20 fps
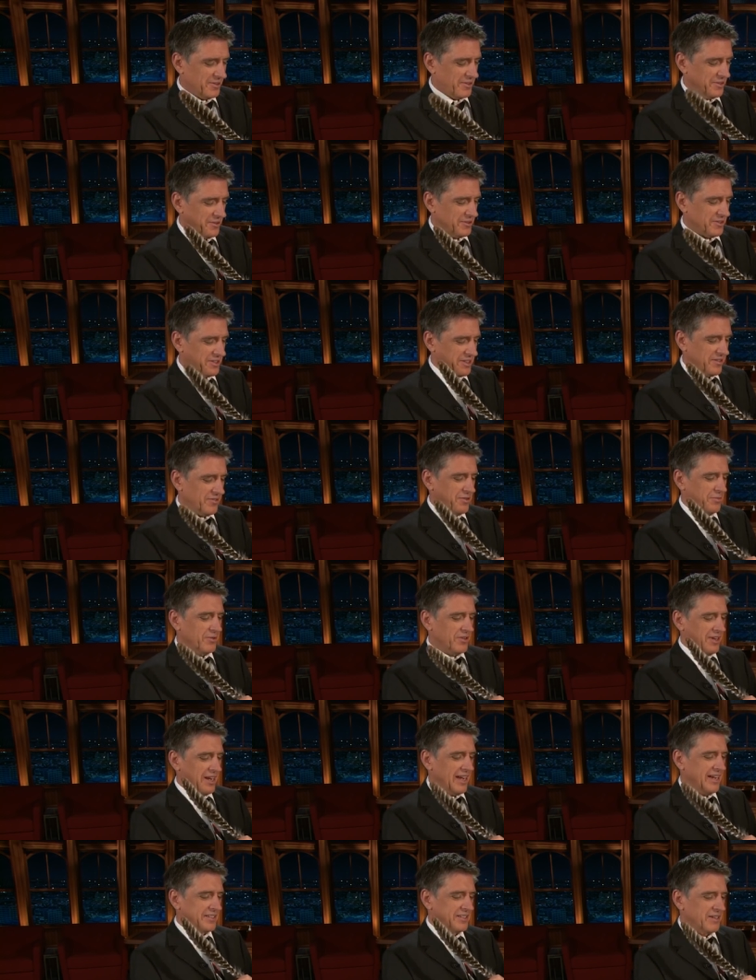know, because everyone
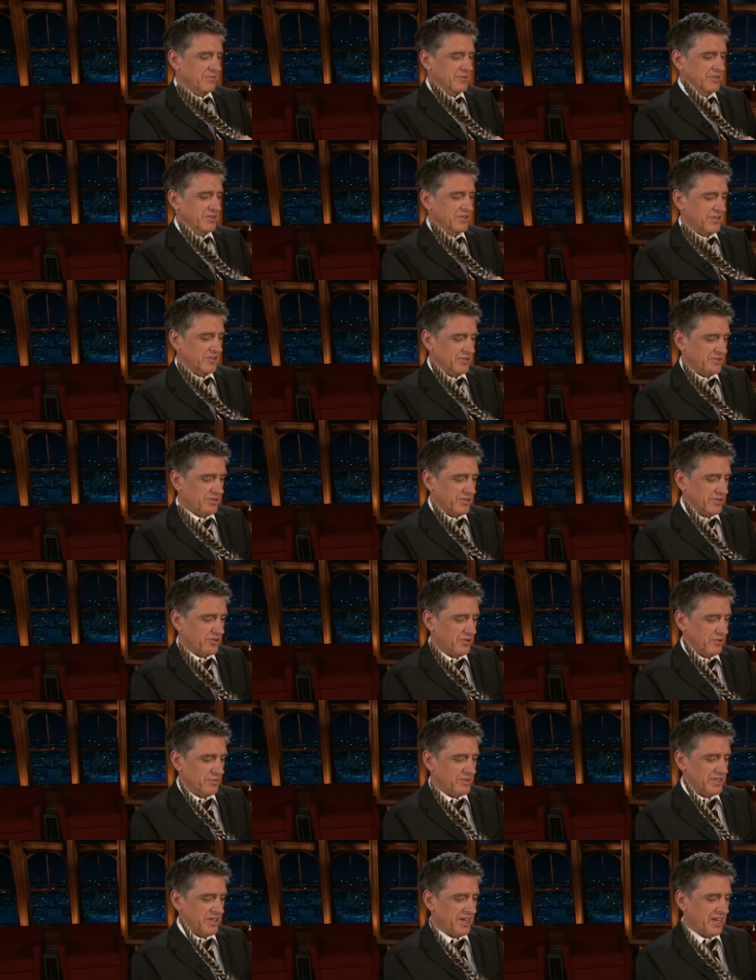liked him because he used to
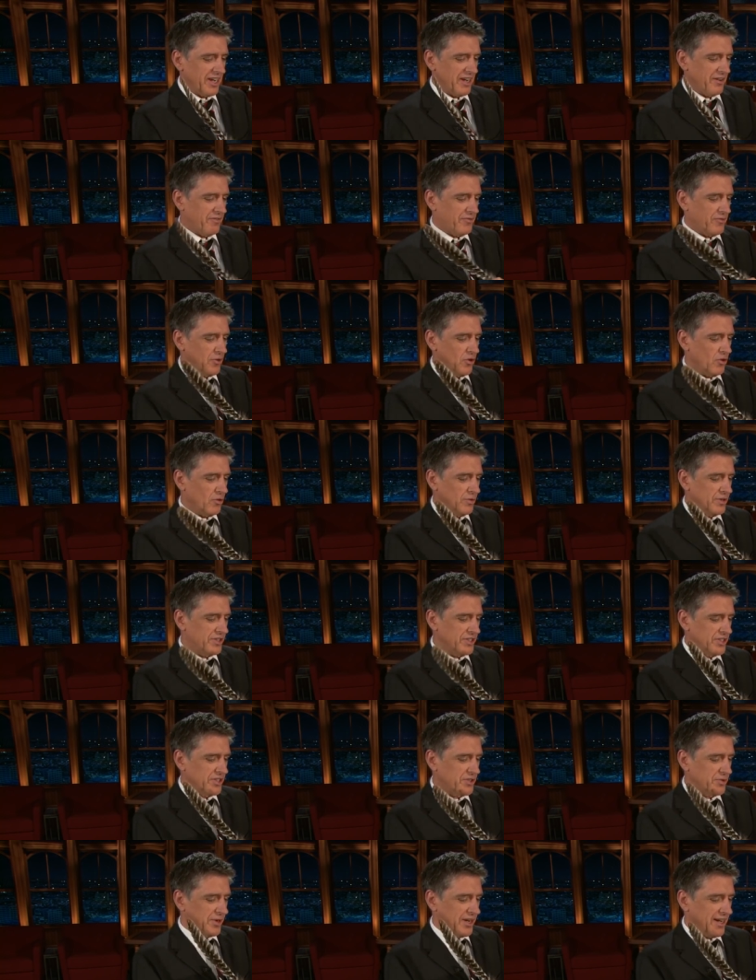comb his hair
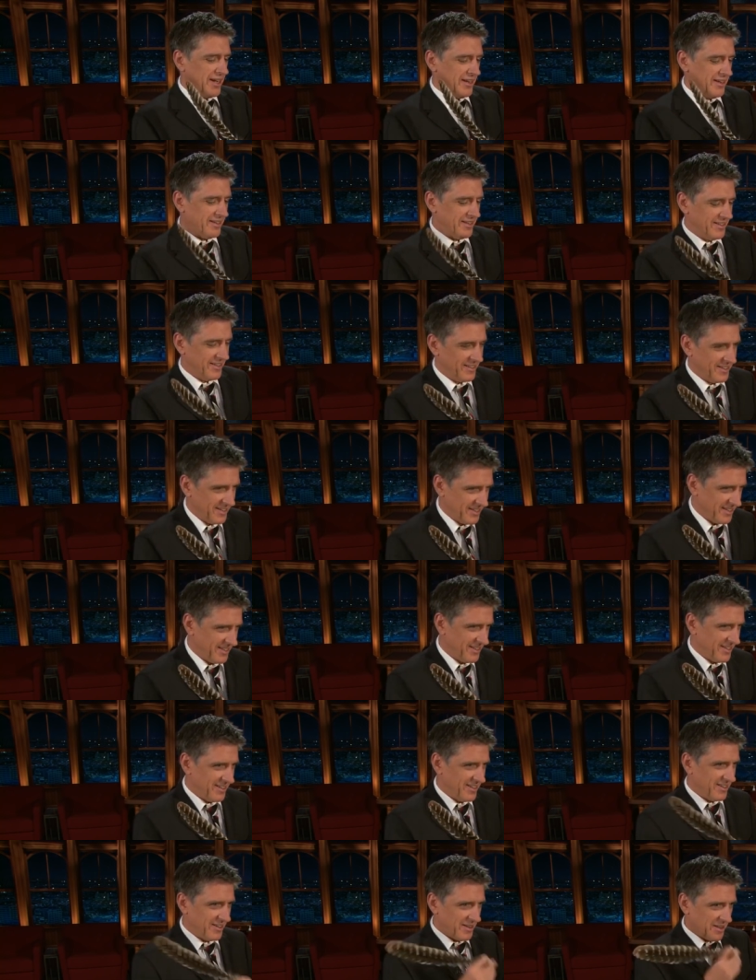forward as well.
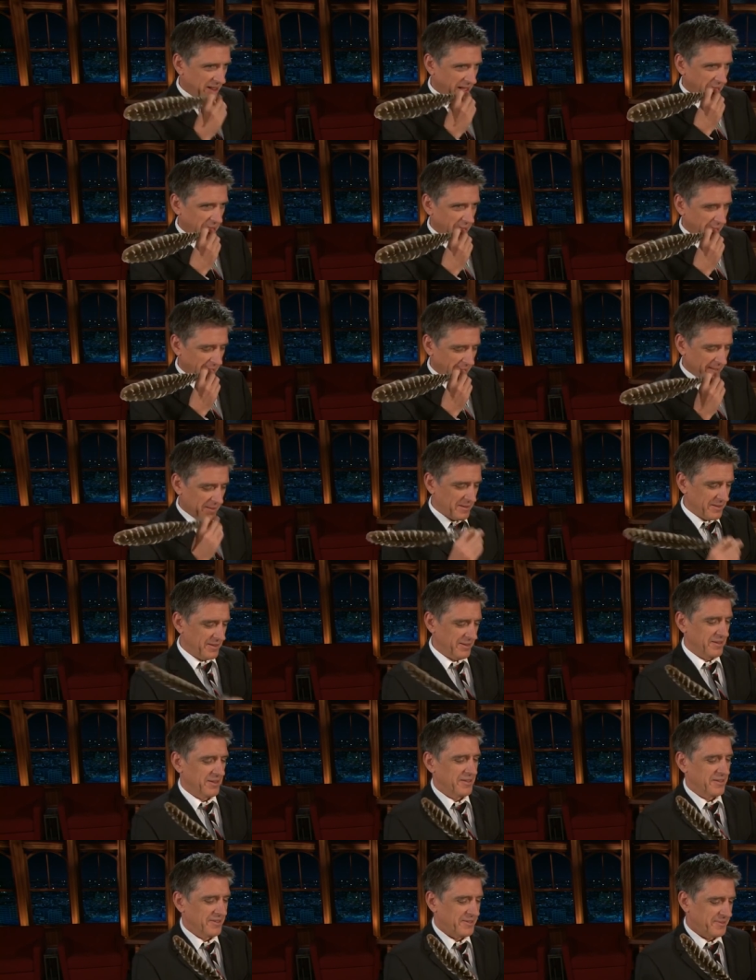
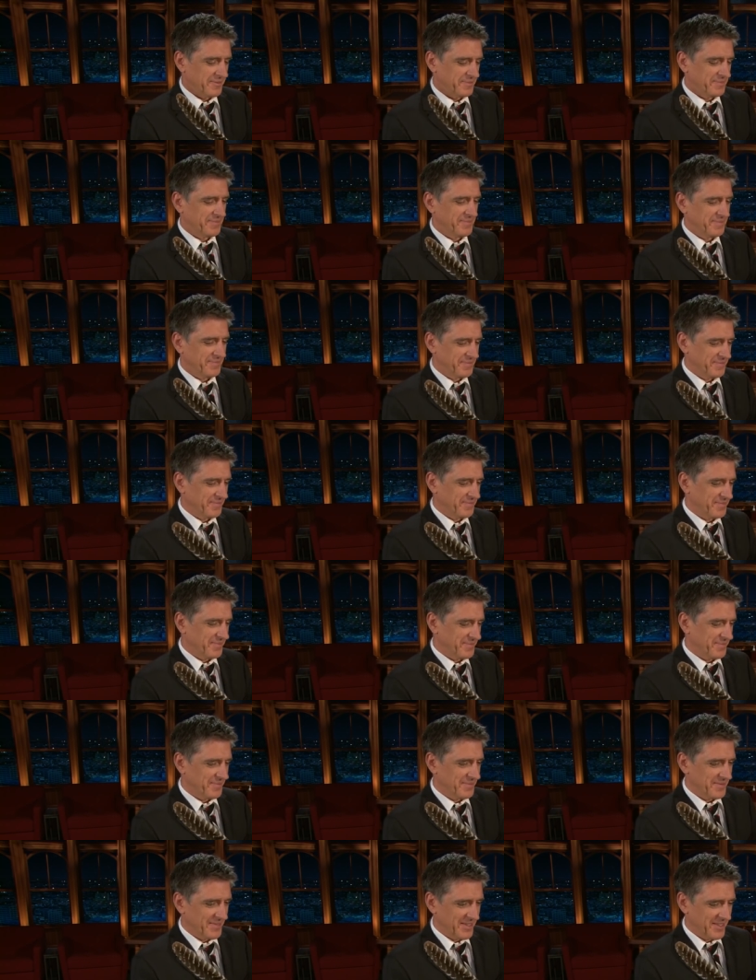
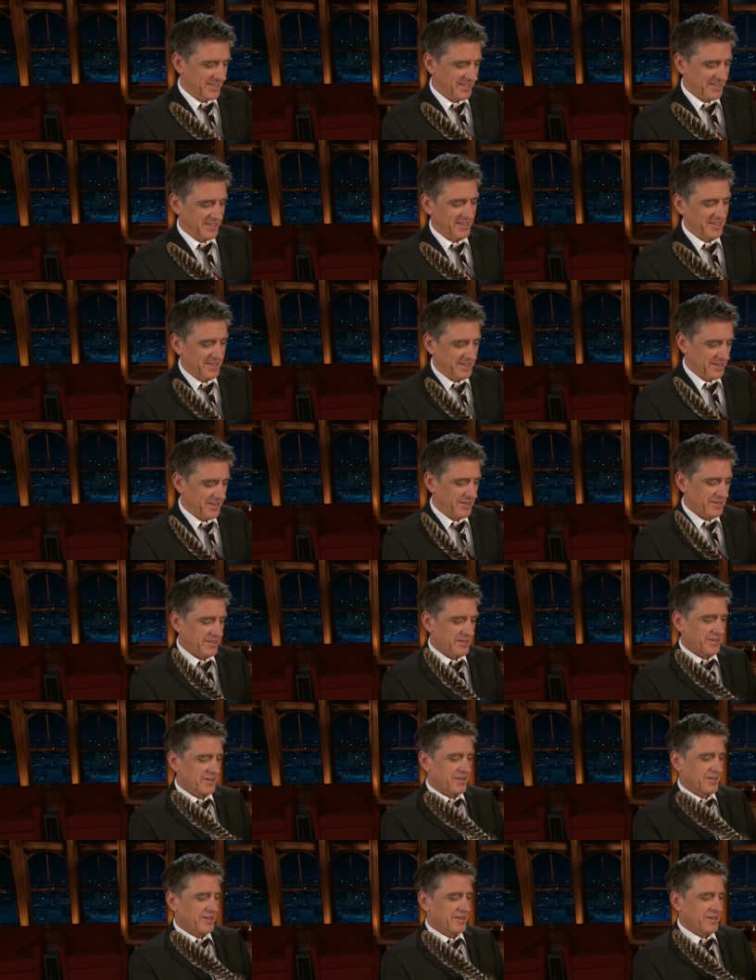
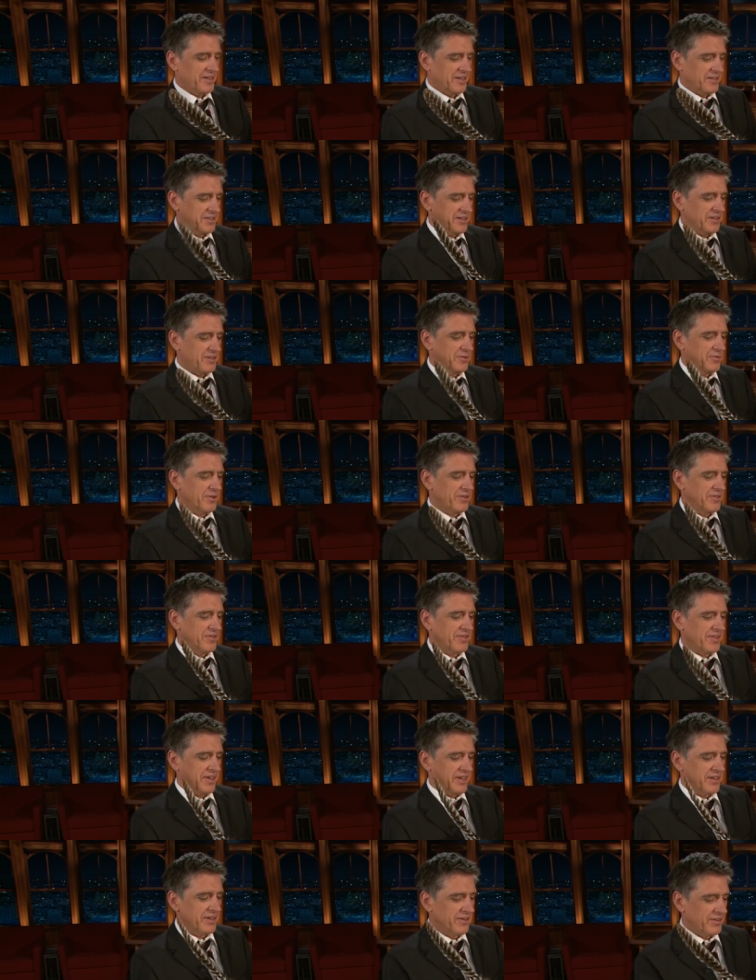I tell you one
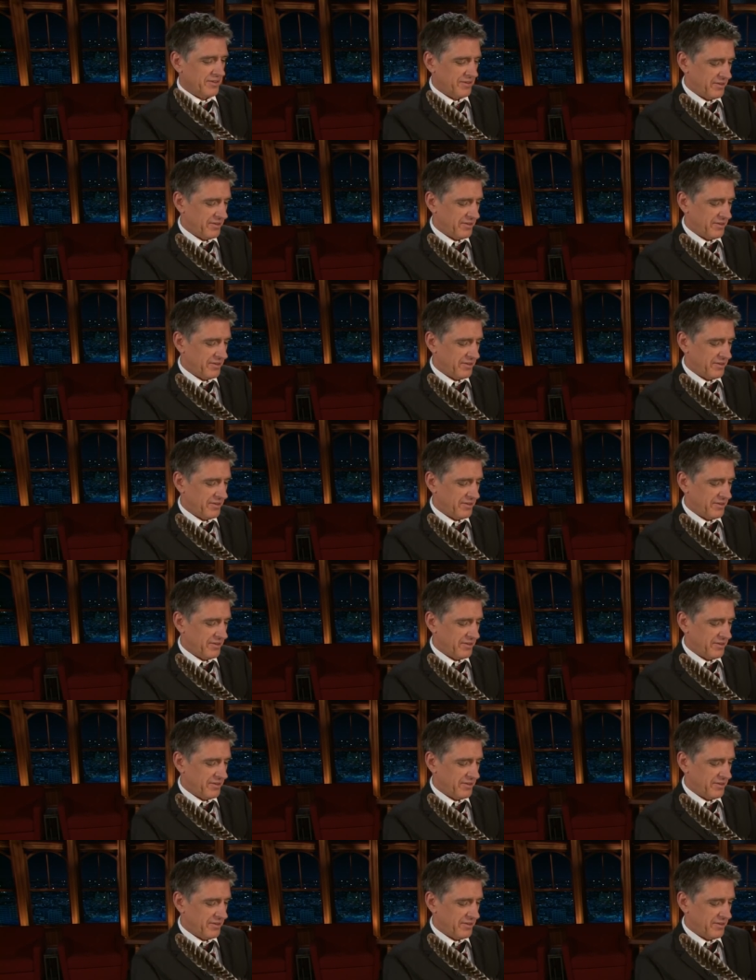thing.